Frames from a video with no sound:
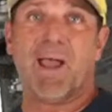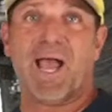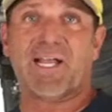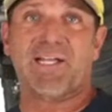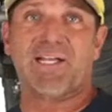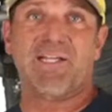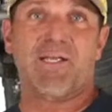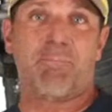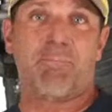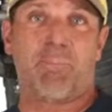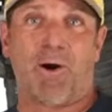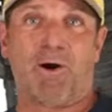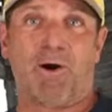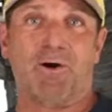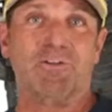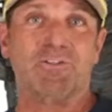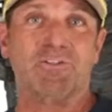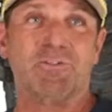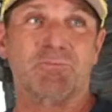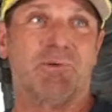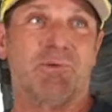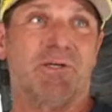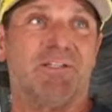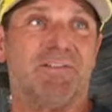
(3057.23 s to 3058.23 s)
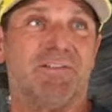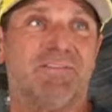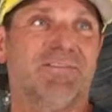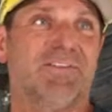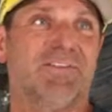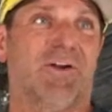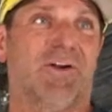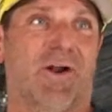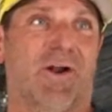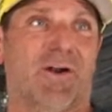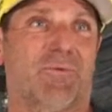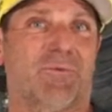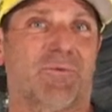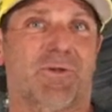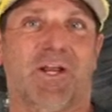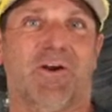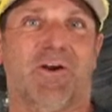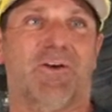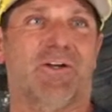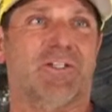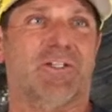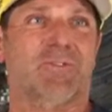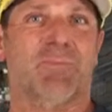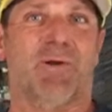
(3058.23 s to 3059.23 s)
back and get parts, but, you know, I don't
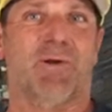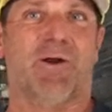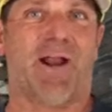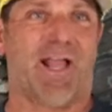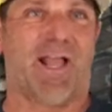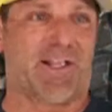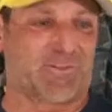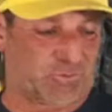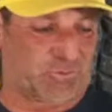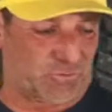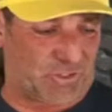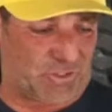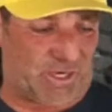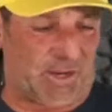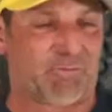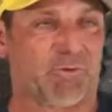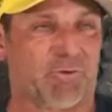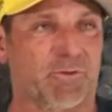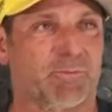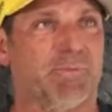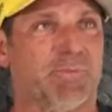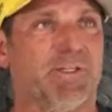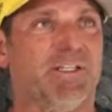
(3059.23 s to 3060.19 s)
carry a spare axle shaft with